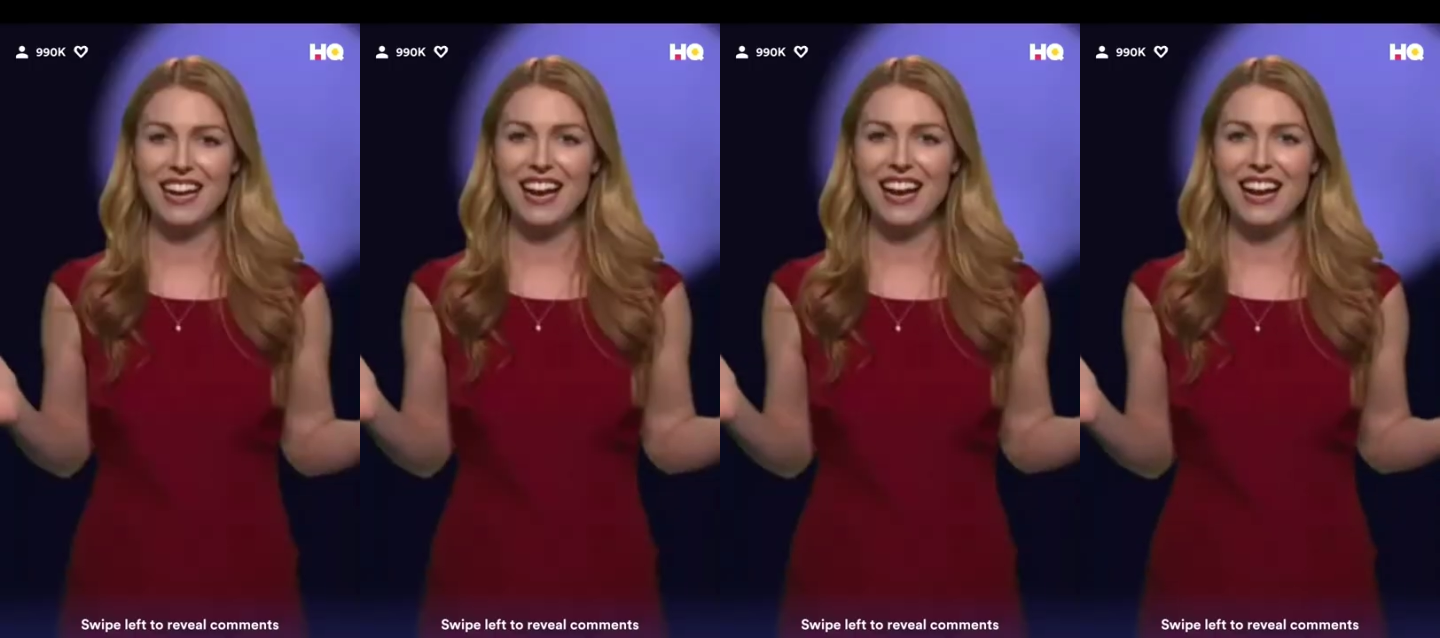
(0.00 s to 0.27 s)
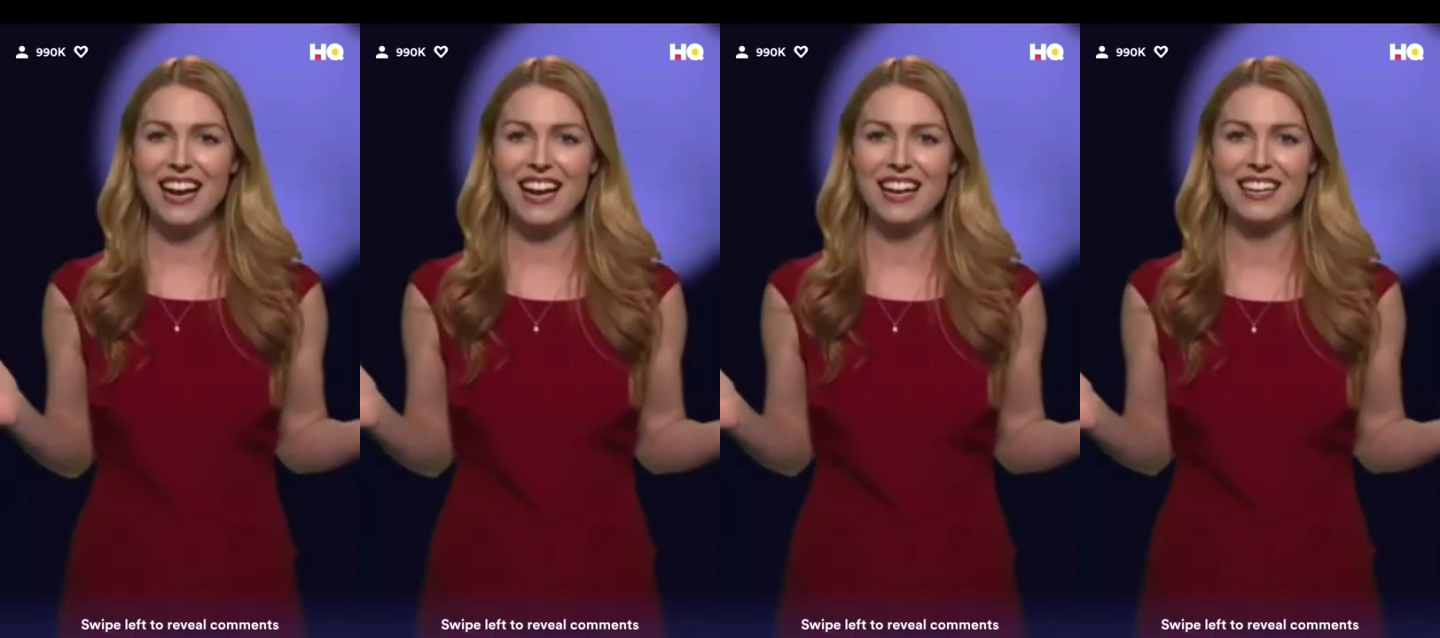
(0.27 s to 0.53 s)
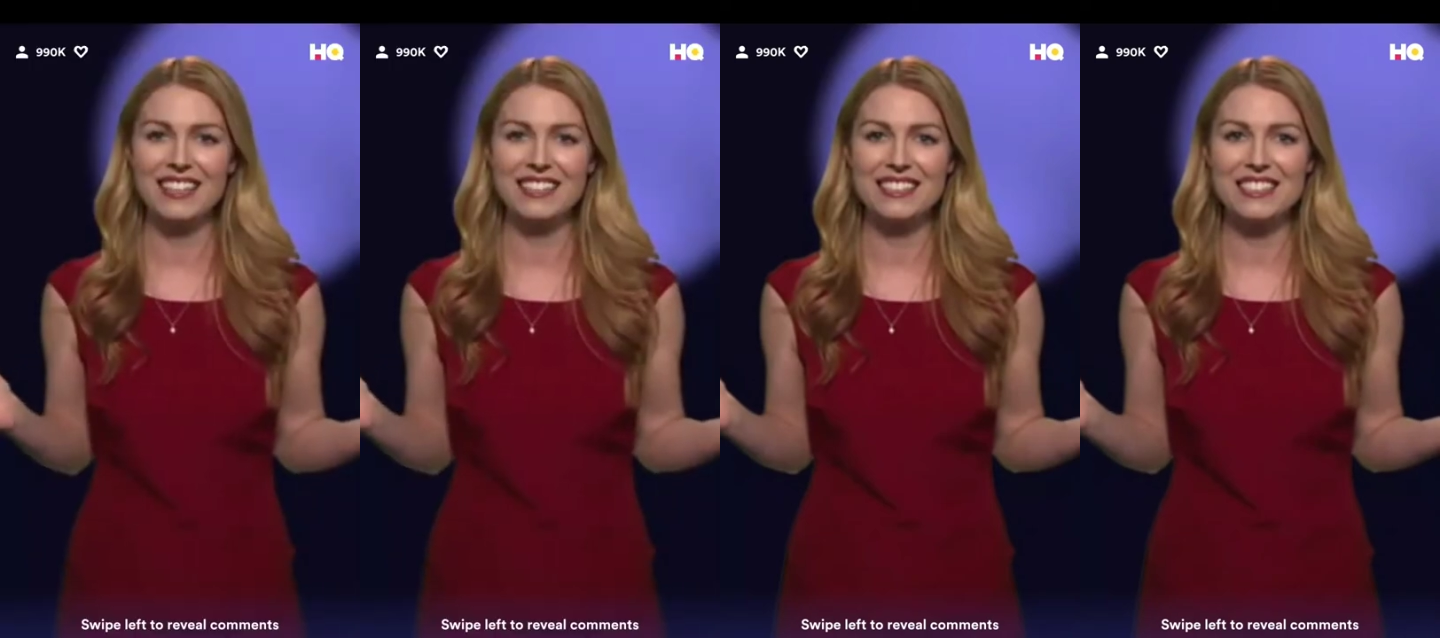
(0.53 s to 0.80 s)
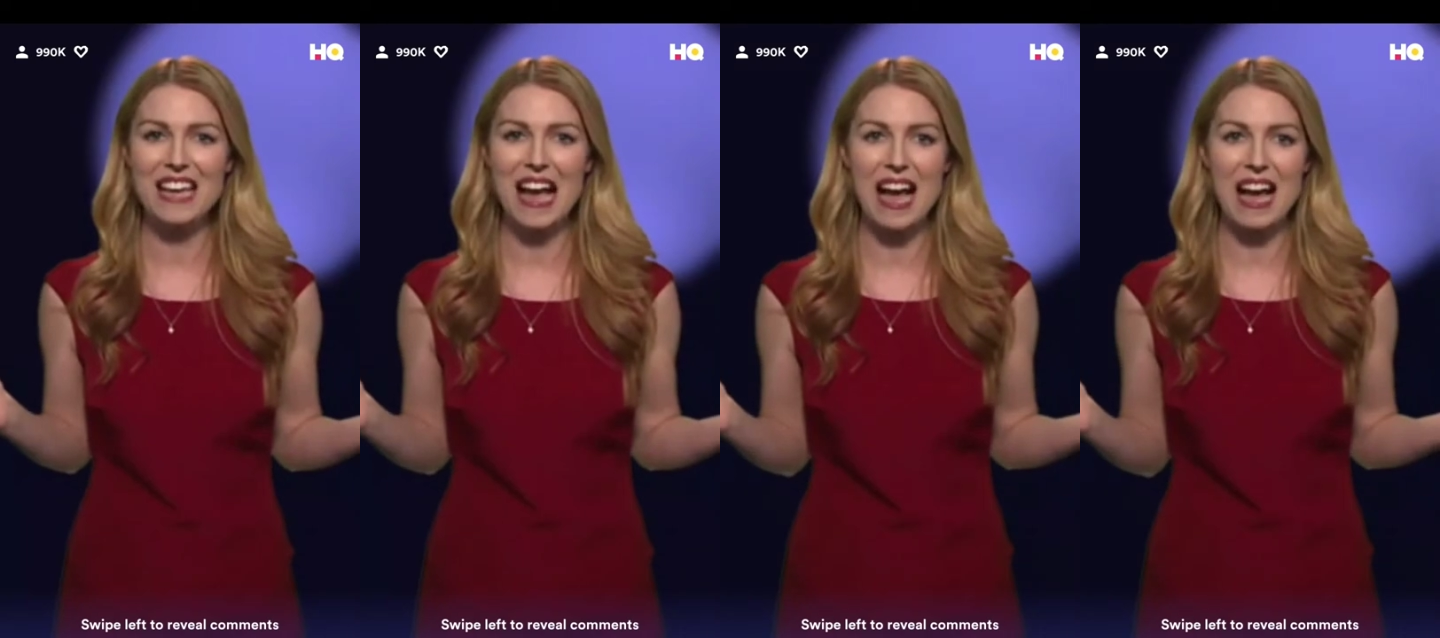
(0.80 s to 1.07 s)
Ah,
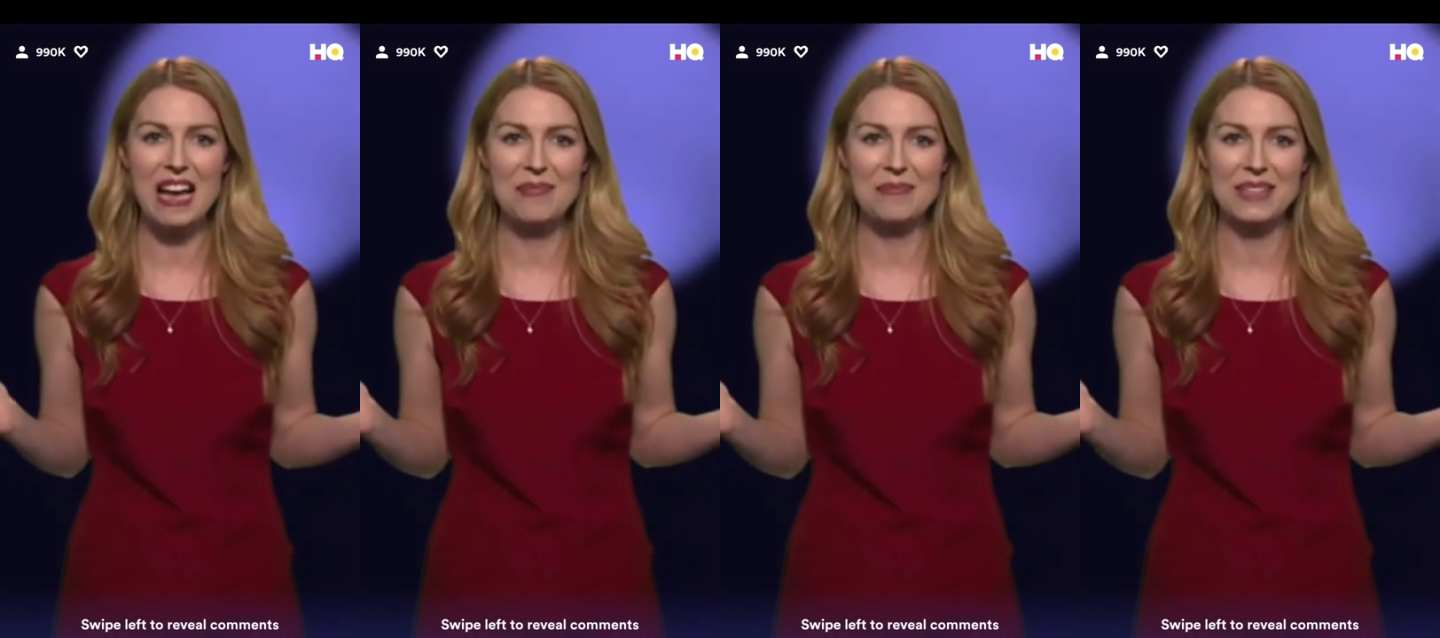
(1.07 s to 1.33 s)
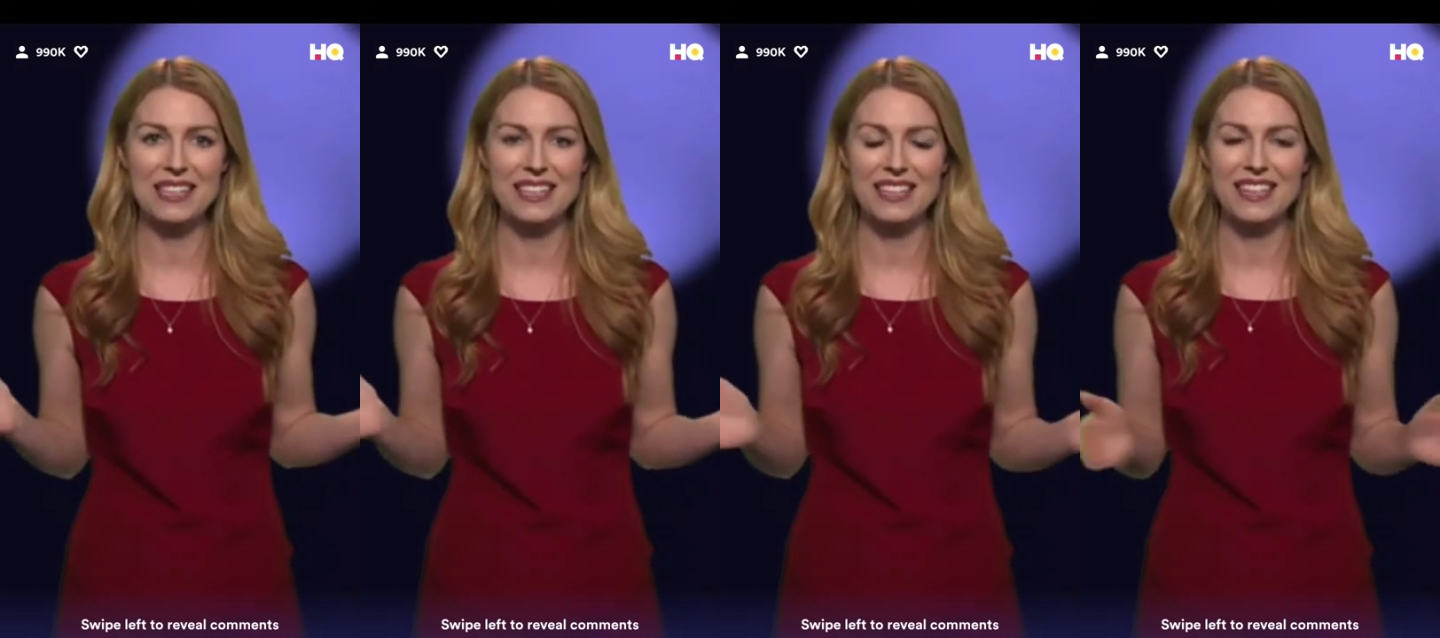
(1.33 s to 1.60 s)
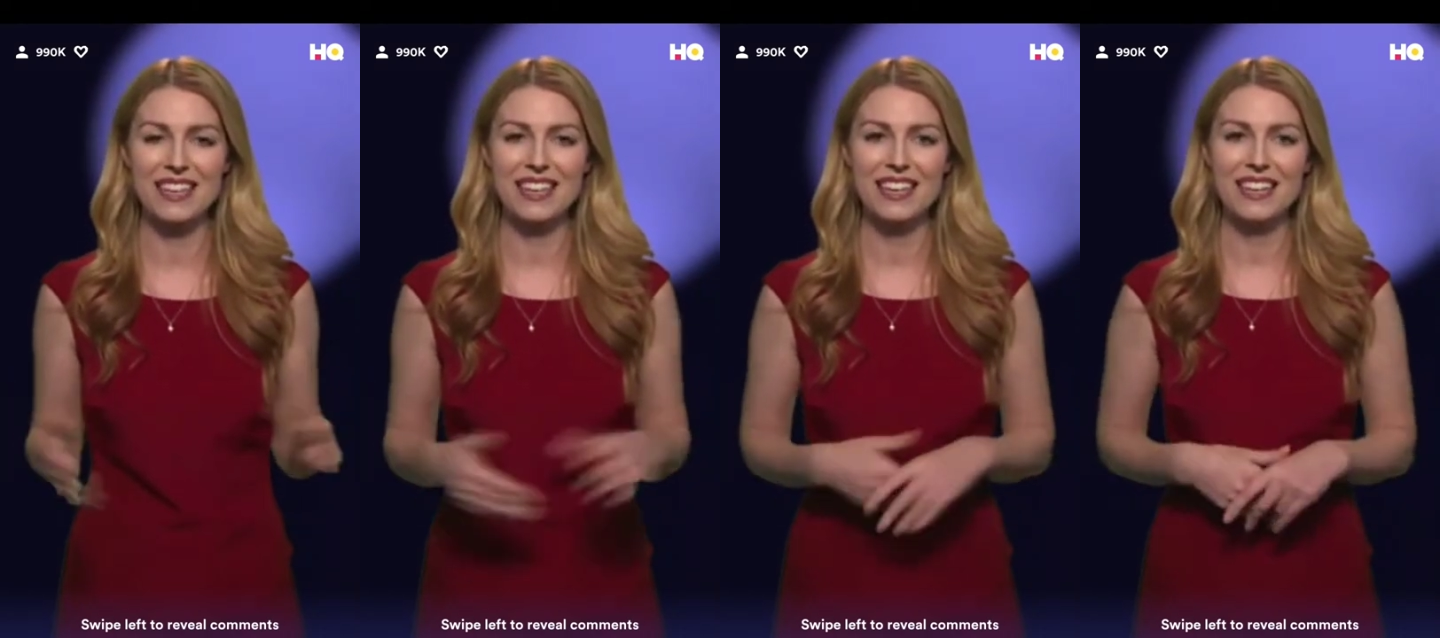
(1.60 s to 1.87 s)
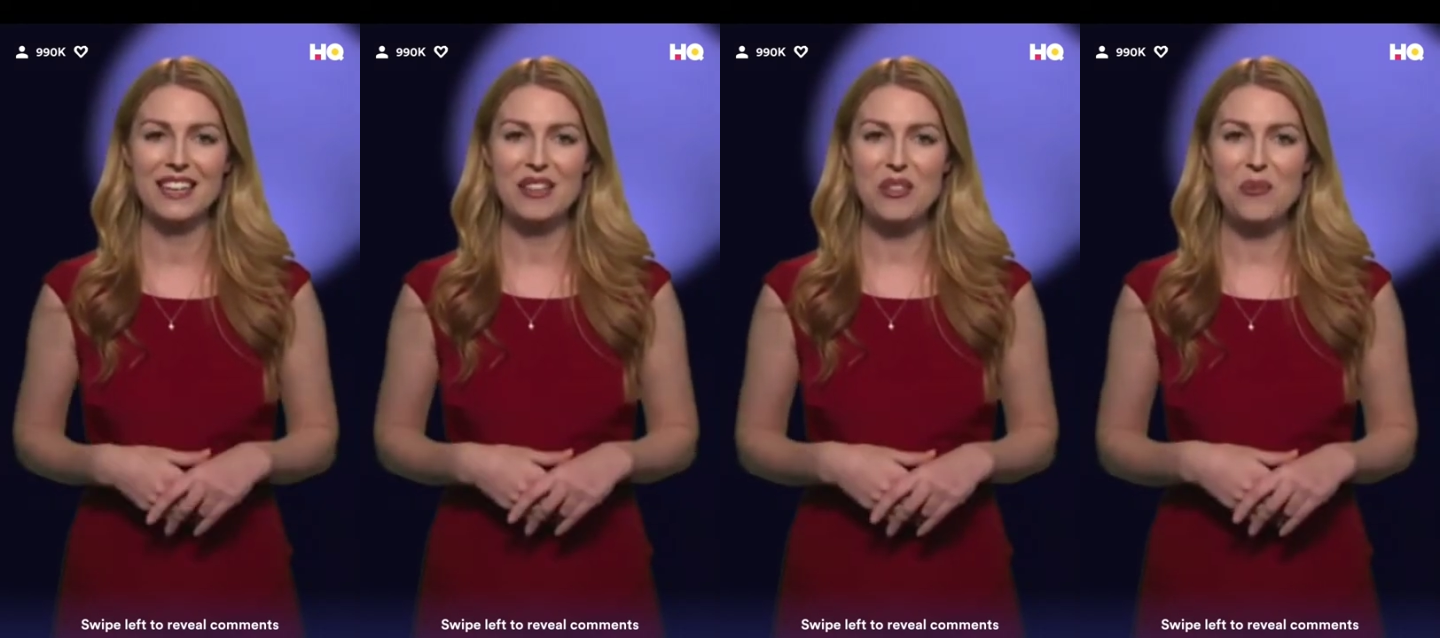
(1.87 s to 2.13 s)
time
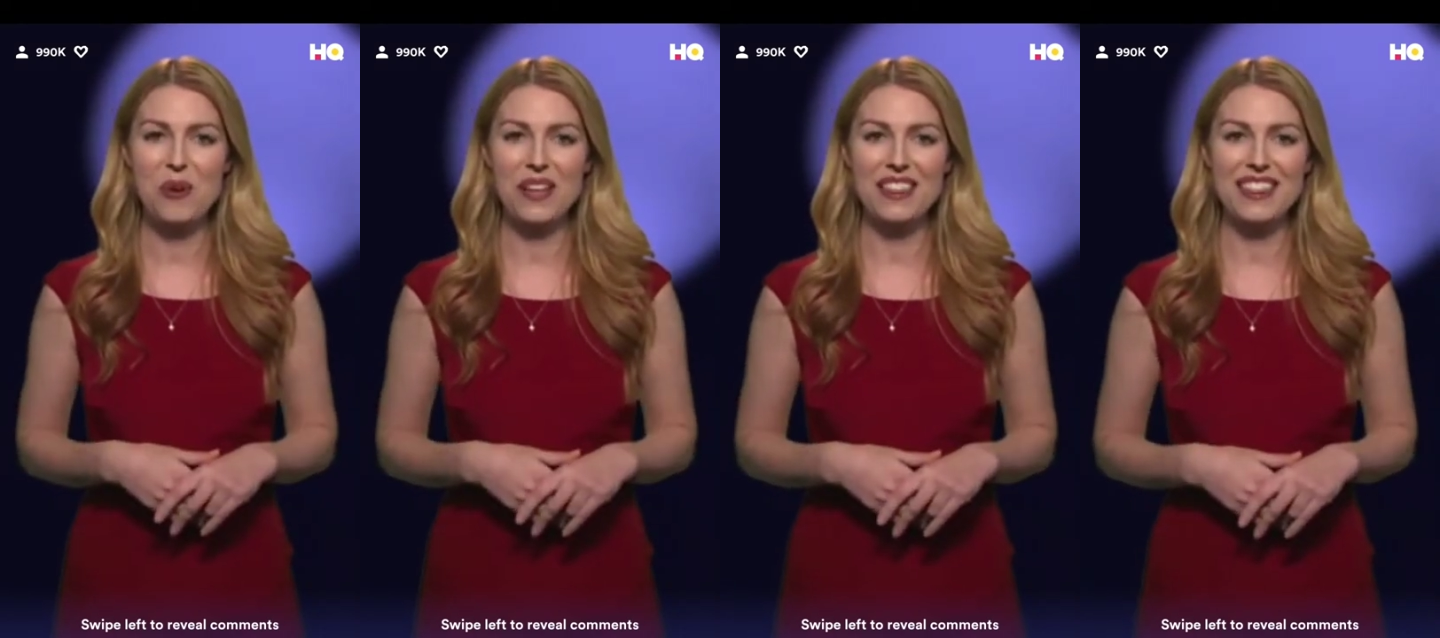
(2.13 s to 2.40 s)
the one